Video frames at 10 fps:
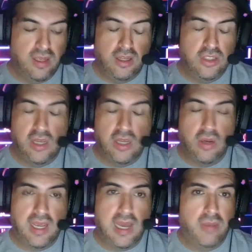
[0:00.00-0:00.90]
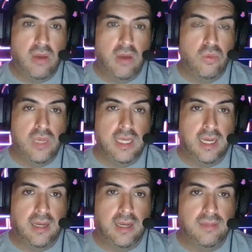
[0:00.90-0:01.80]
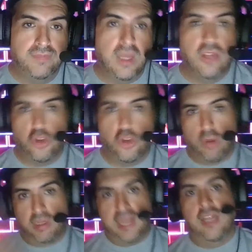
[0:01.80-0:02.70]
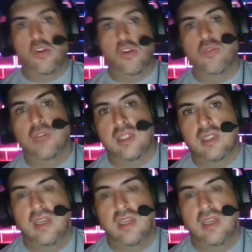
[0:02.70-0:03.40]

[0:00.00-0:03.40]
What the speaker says: You say, okay, how about we throw a blanket over it?